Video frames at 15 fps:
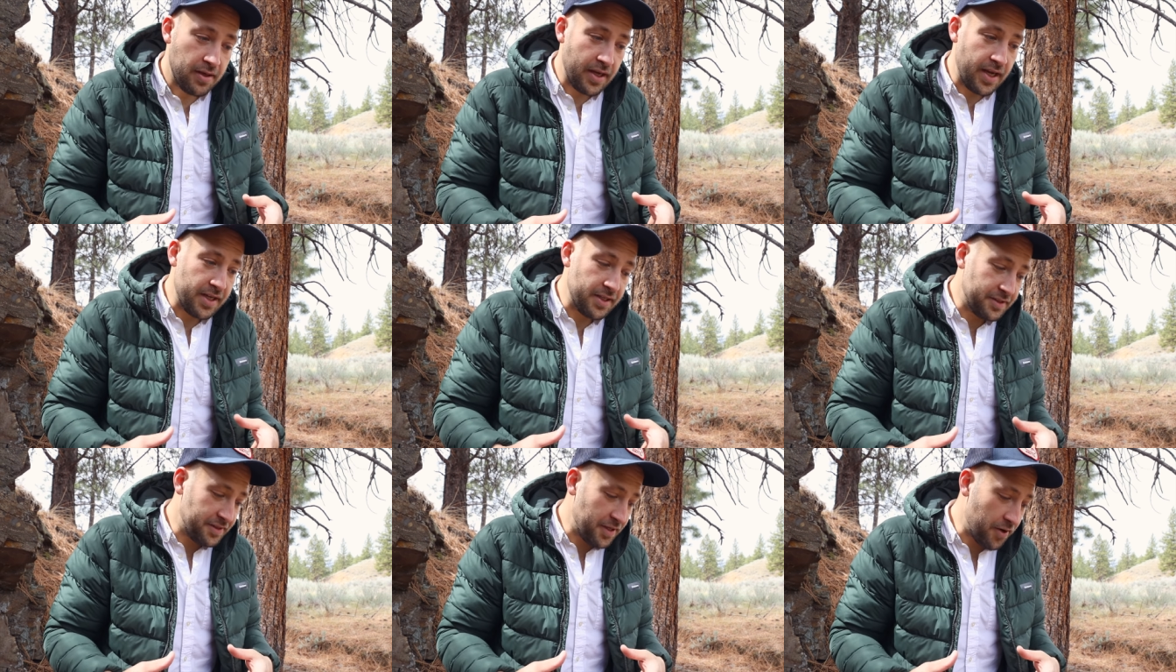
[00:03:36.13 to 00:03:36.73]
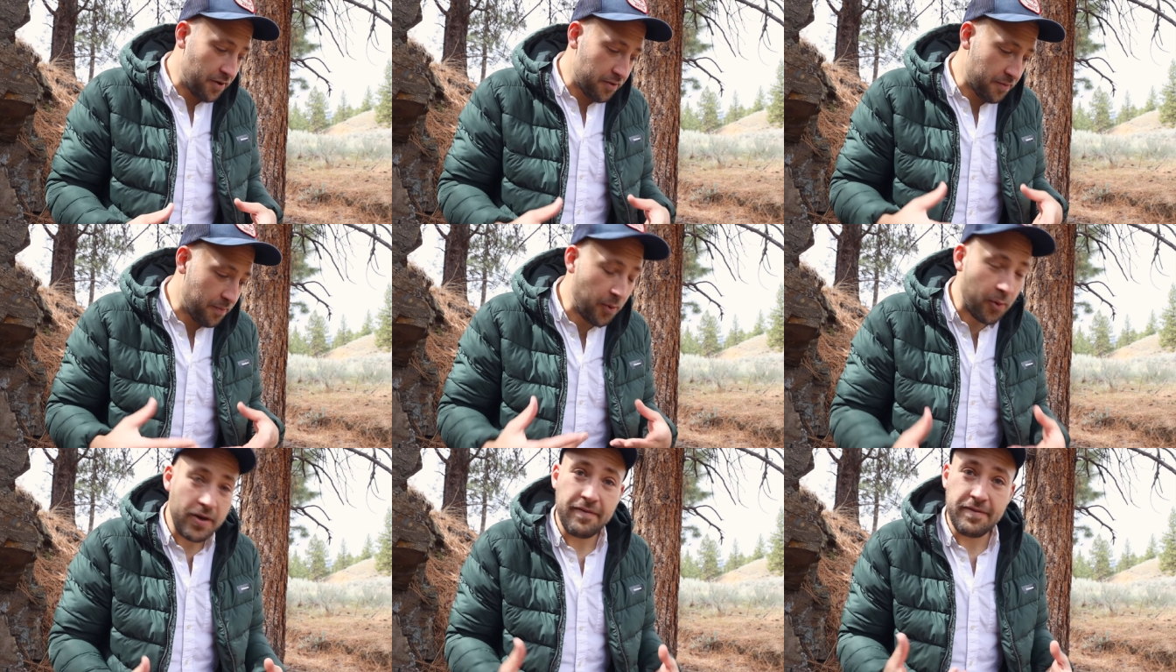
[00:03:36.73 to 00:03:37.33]
And so the
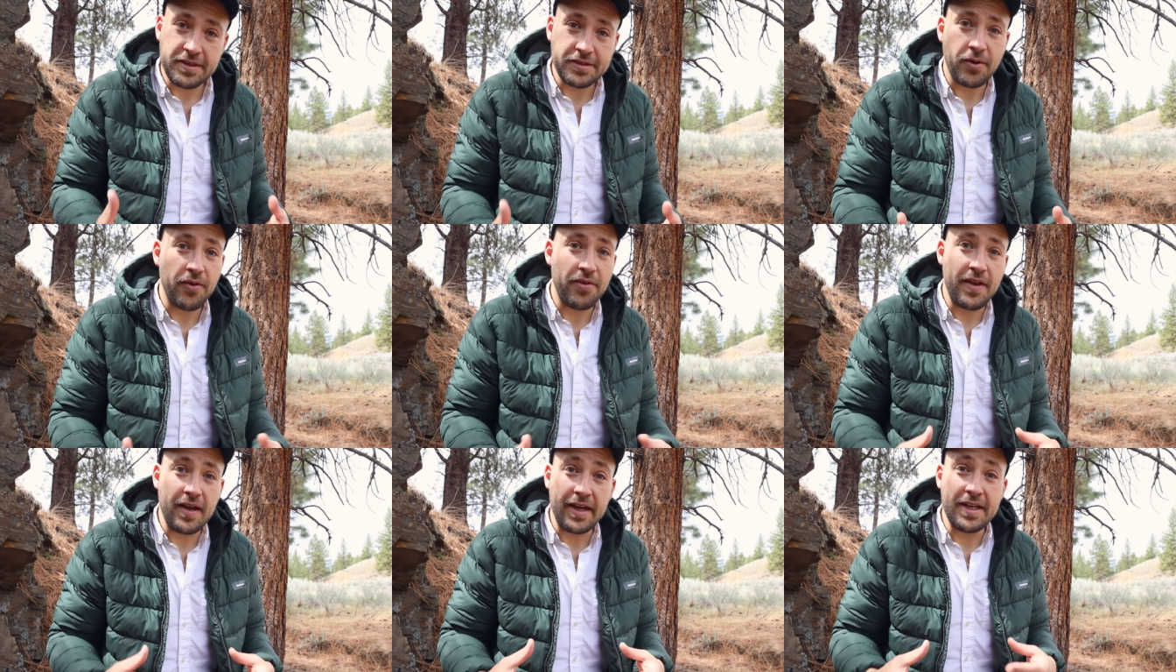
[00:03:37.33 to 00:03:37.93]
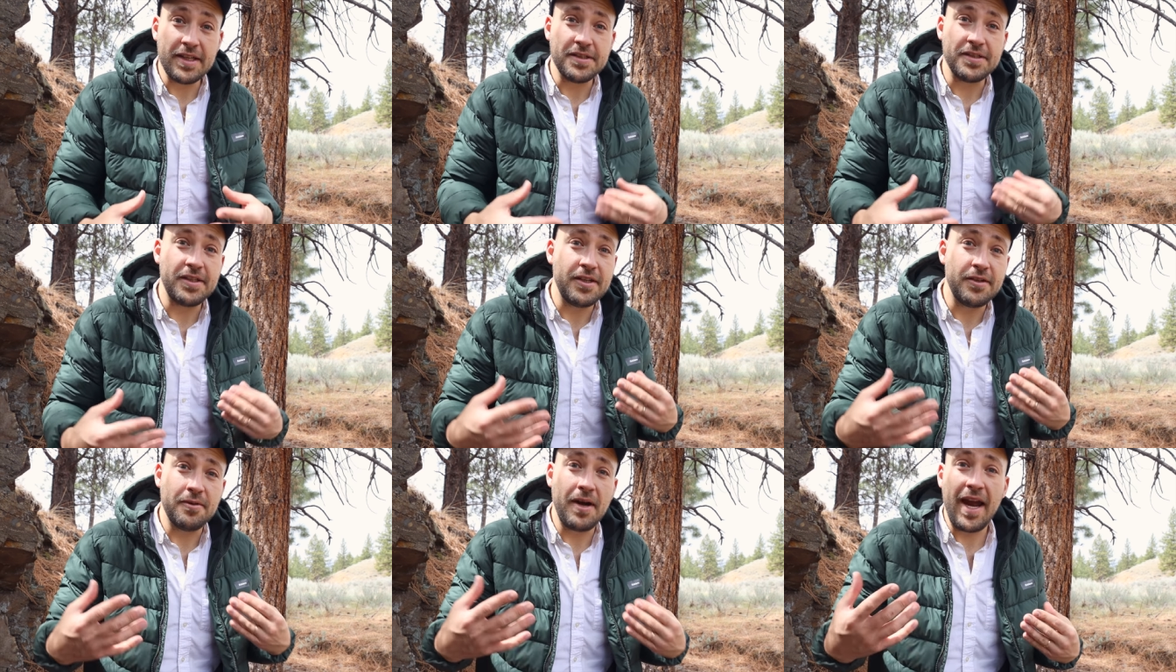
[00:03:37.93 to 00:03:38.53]
point of this whole thing is
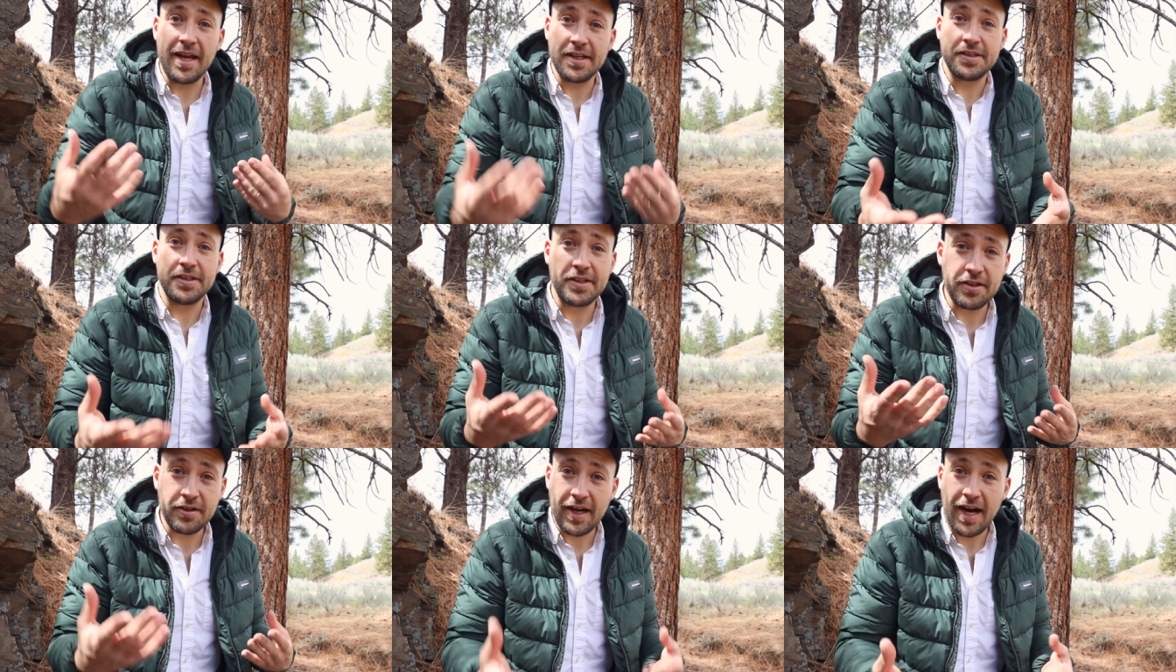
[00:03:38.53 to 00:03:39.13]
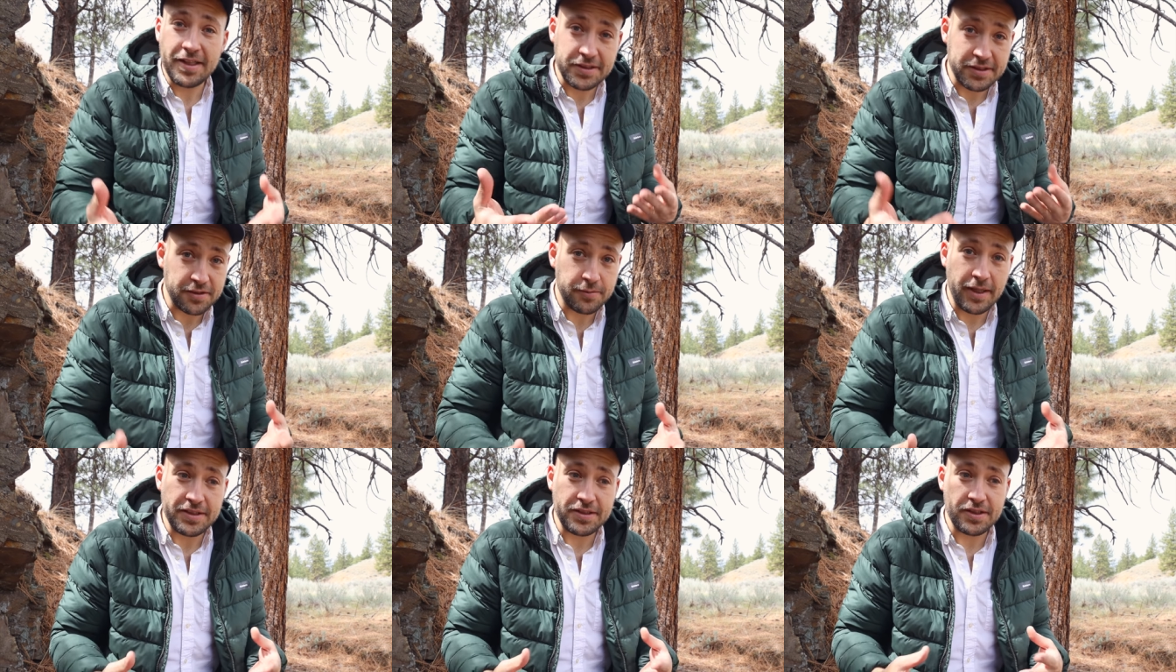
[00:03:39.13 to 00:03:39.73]
to answer your guys'
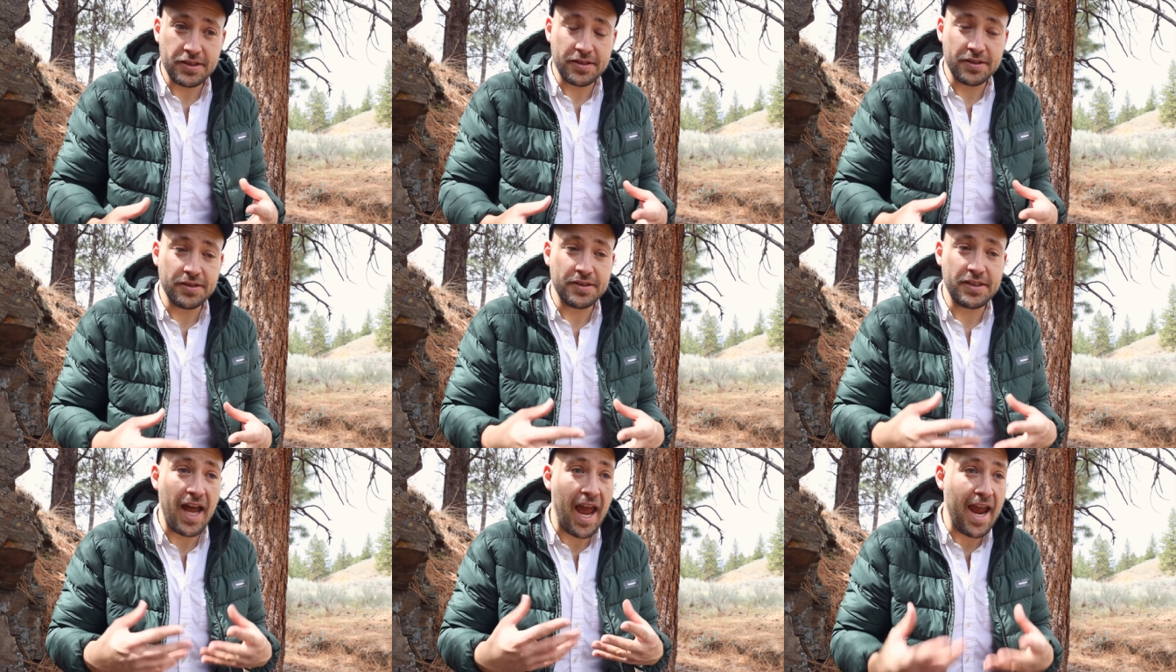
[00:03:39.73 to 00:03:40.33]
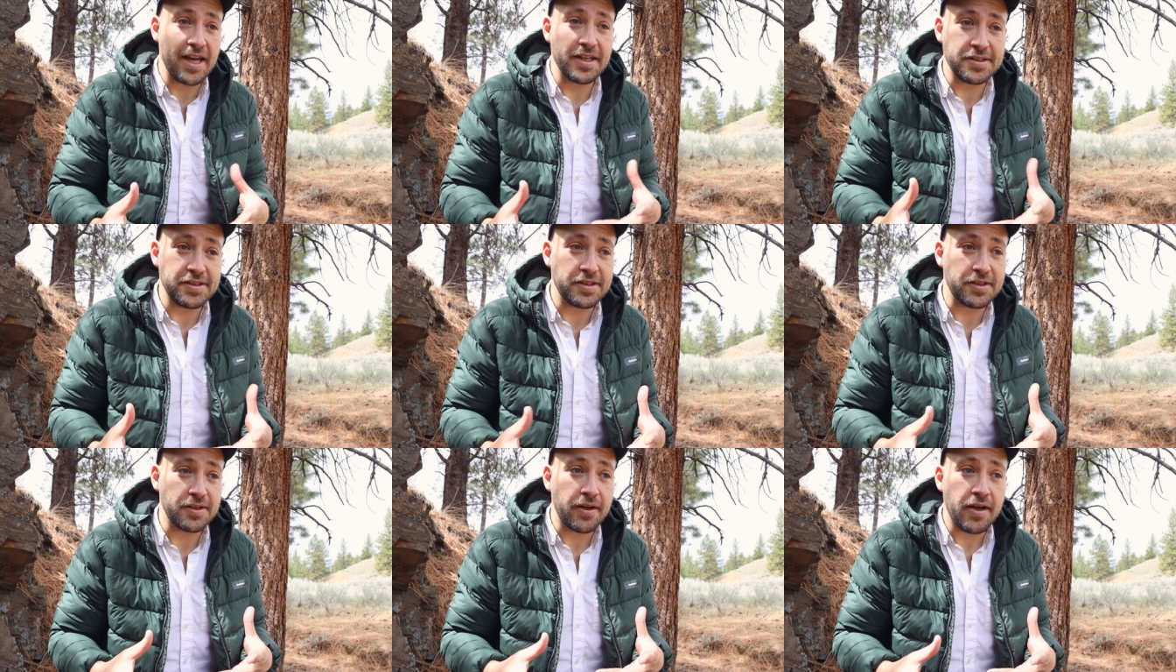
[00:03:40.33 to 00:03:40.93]
questions, to
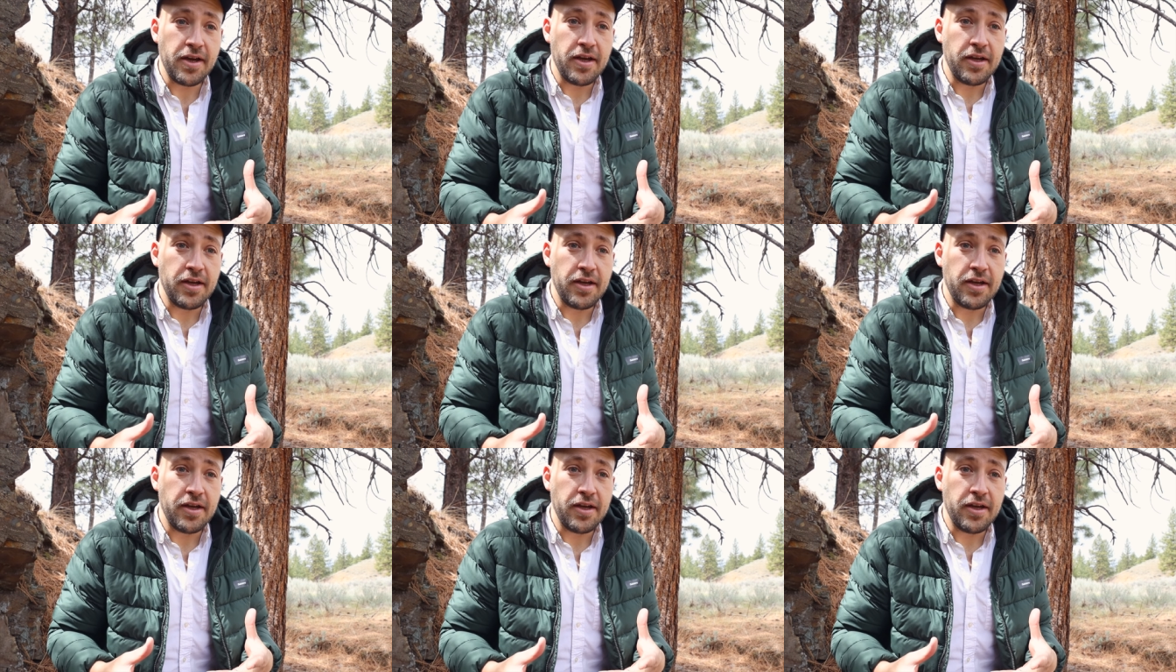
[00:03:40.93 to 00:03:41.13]
answer